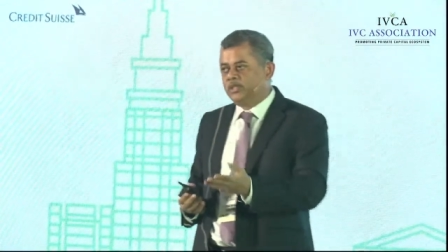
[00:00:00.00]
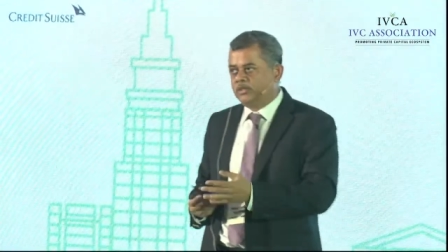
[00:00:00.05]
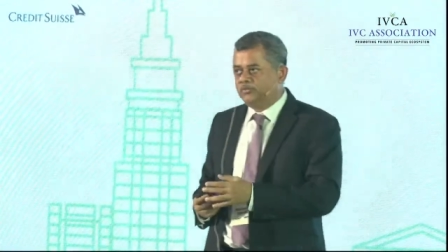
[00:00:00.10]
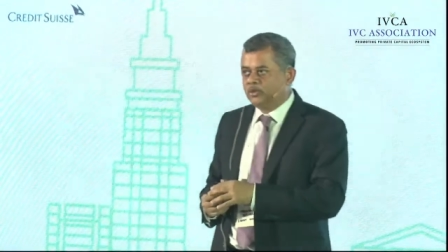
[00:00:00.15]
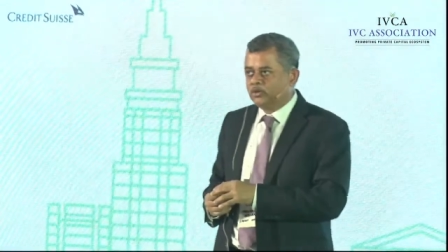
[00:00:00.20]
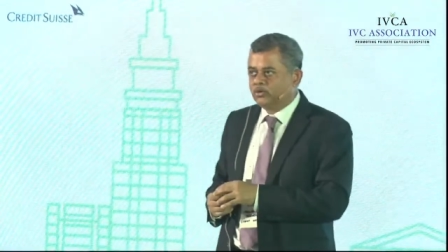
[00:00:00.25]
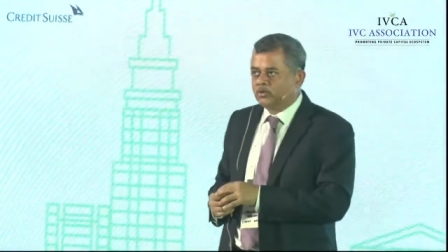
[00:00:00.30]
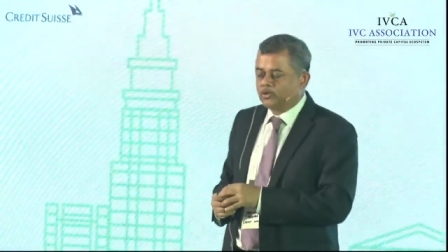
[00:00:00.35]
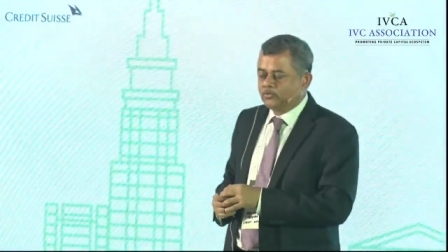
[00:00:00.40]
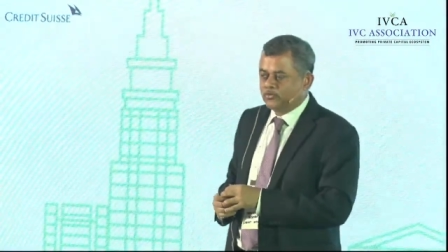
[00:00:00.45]

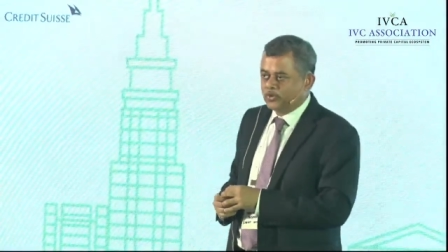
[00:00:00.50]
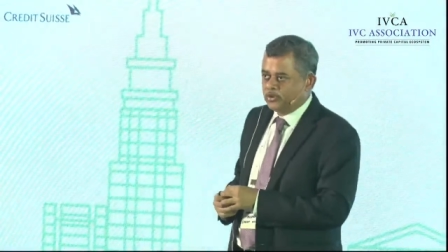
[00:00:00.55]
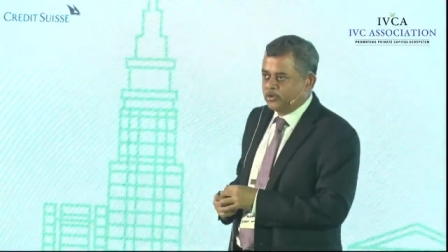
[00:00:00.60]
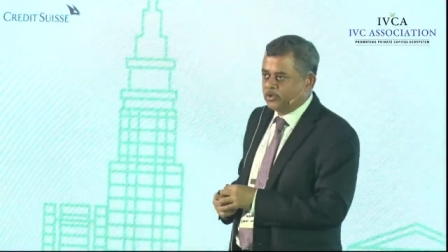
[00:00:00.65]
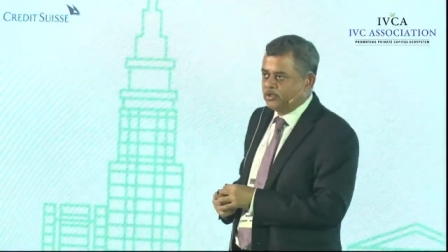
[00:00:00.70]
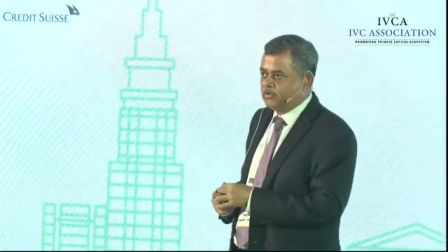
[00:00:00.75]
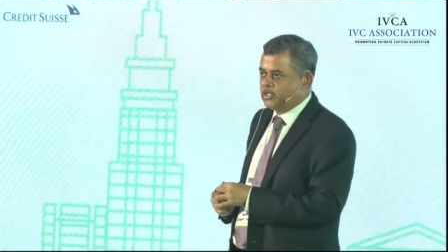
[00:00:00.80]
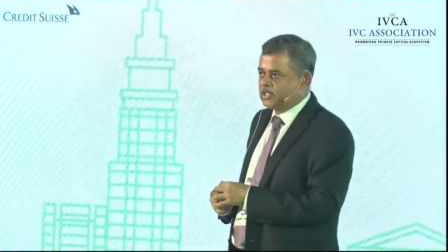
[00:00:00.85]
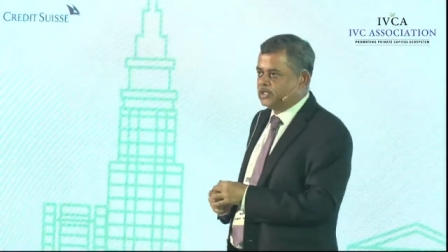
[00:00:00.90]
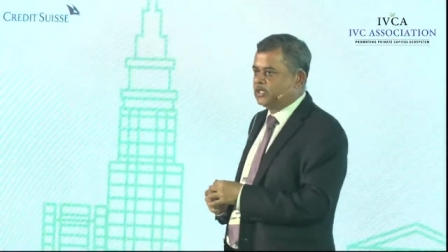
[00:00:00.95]
are much
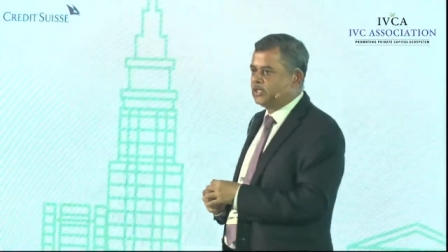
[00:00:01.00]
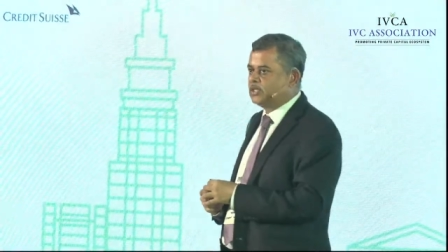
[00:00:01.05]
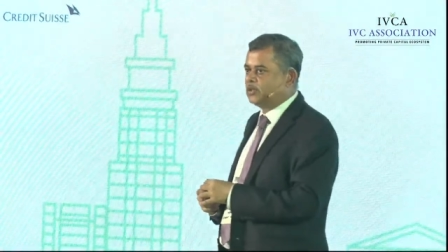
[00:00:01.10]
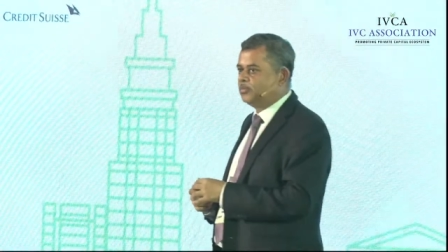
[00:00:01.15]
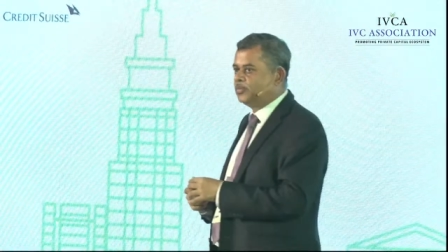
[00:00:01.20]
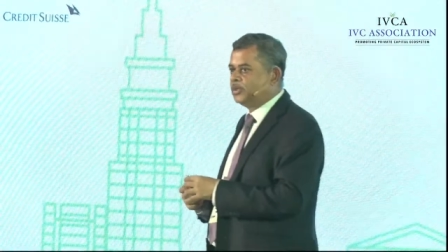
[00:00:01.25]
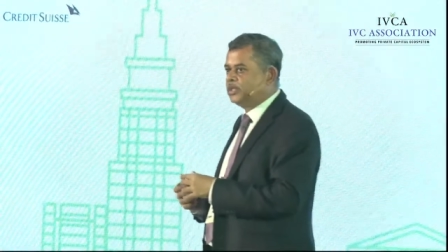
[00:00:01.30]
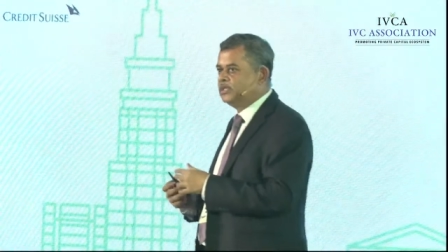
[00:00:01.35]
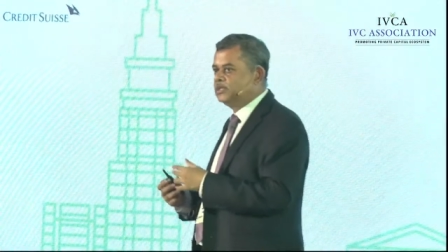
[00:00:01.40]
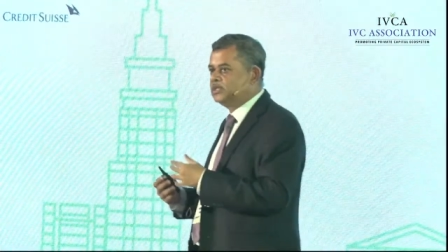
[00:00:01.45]
more interested
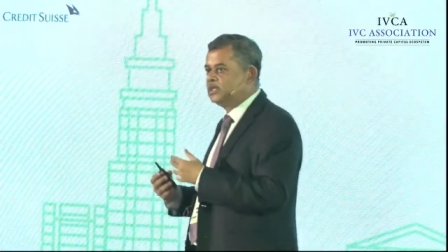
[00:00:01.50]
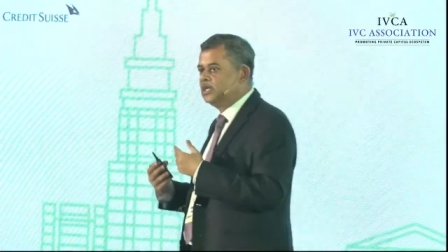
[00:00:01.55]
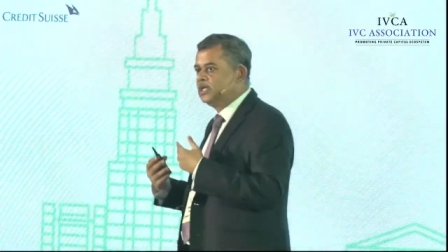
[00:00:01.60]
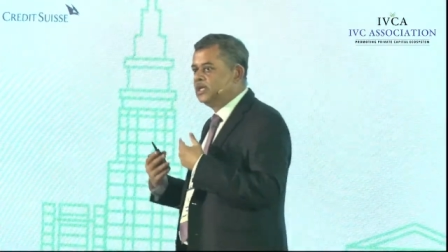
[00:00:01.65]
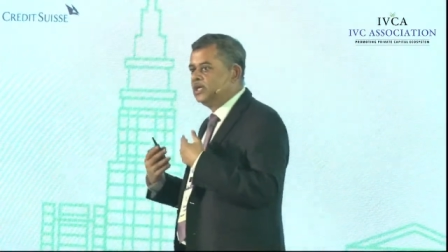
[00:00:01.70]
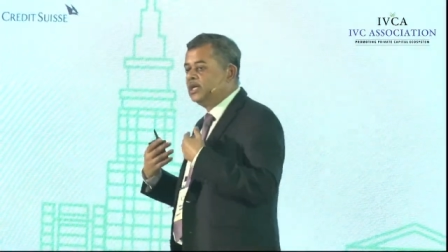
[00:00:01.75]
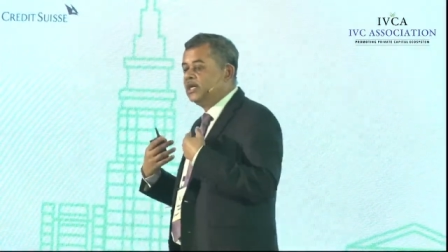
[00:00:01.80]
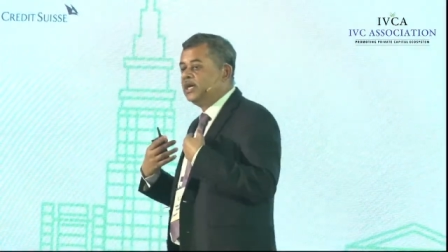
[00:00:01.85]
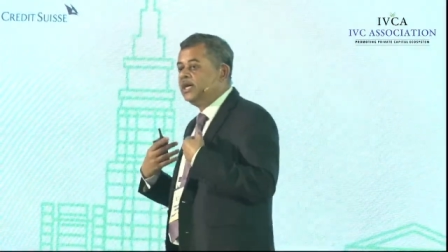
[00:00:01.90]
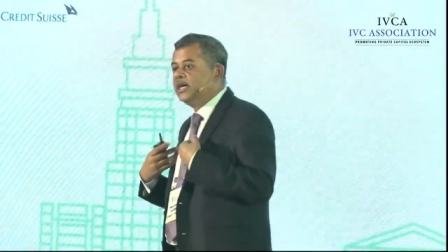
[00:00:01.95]
in. So the
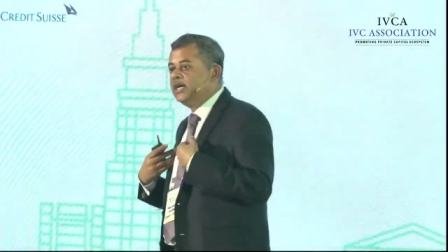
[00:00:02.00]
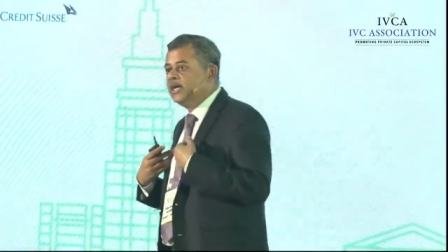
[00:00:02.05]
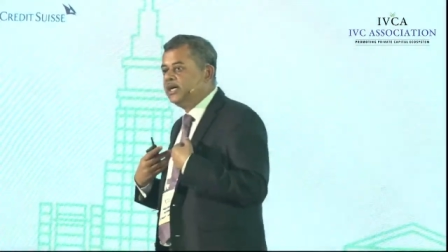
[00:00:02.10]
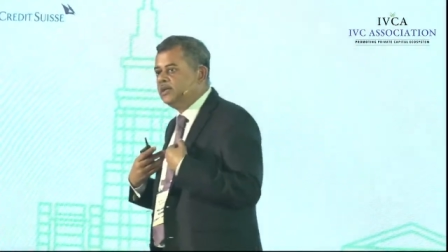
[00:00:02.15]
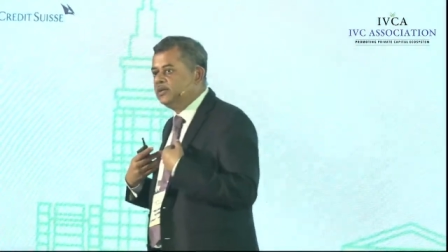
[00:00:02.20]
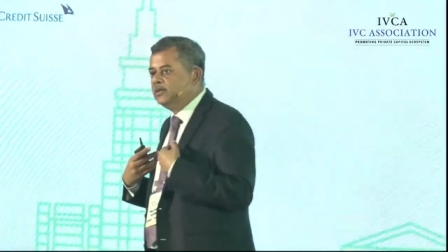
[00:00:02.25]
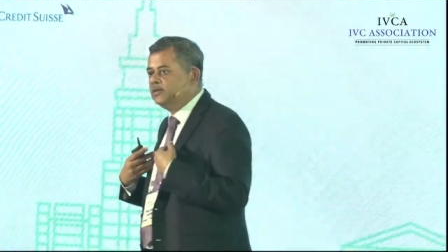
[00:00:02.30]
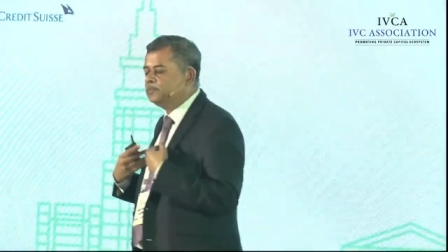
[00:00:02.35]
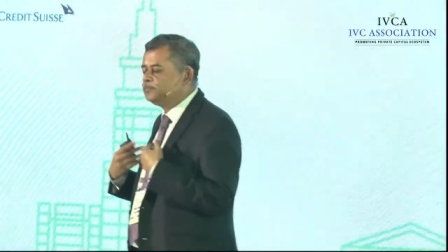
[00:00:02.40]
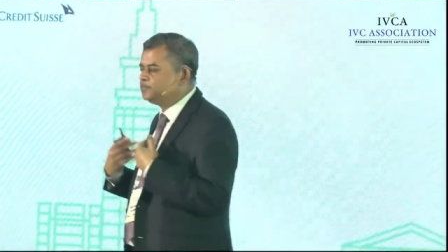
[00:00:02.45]
revenue growth
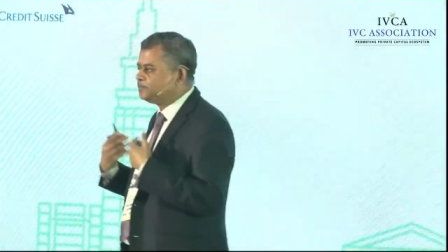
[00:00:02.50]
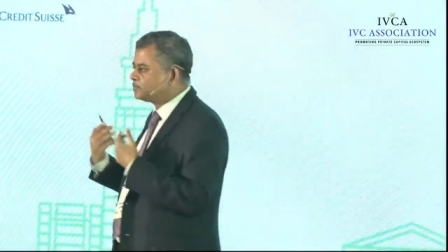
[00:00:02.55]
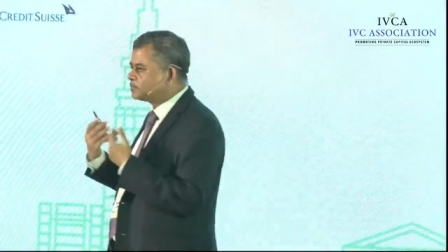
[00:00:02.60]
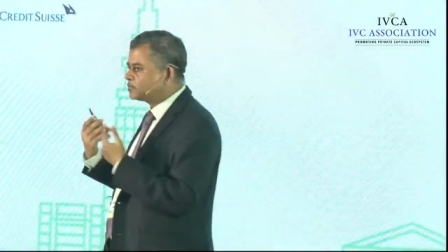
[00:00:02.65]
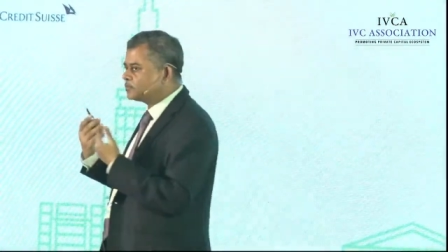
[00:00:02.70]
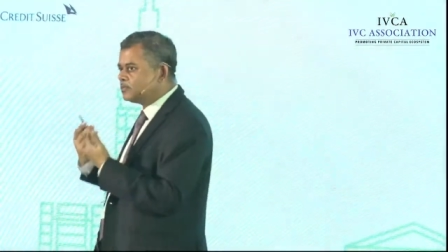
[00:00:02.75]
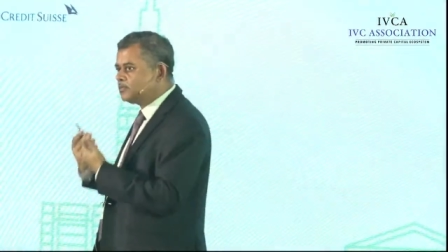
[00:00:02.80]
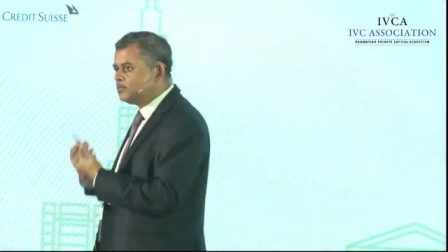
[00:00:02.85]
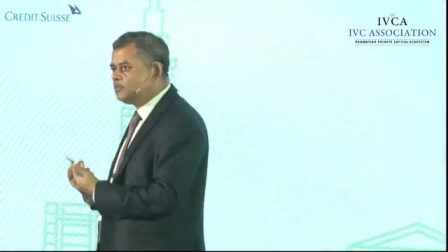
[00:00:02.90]
for you, the